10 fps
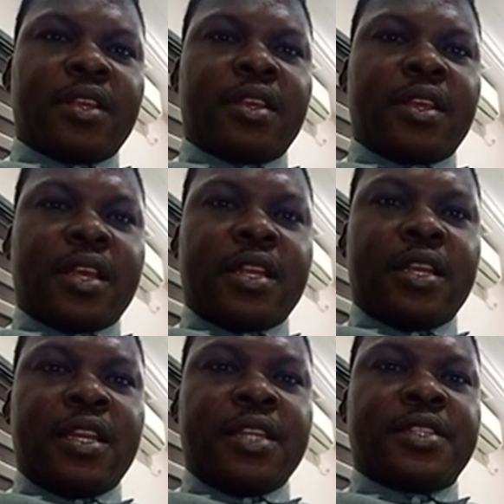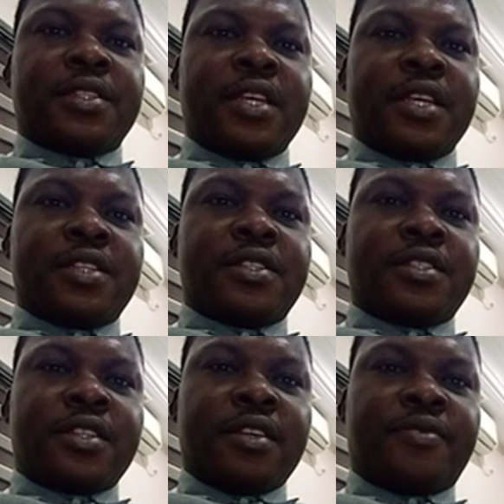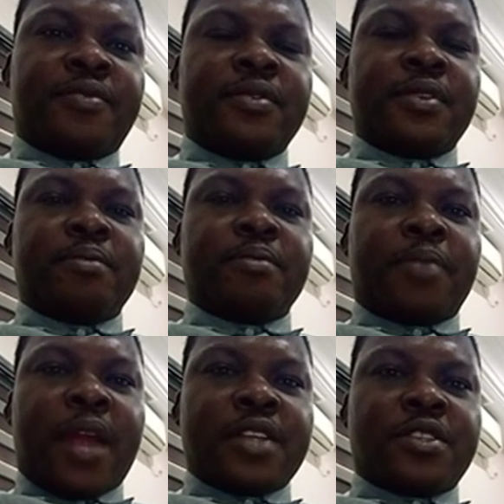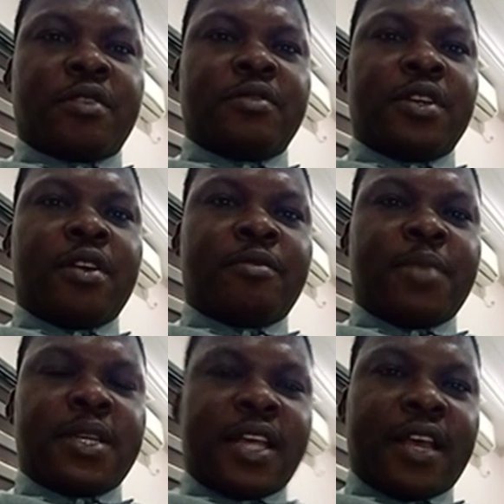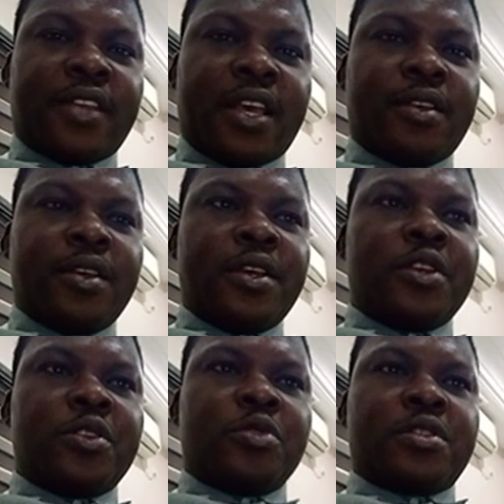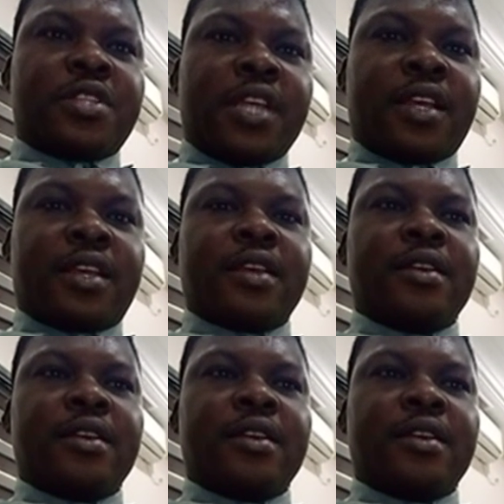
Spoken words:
and the legislative branch of the government are there to check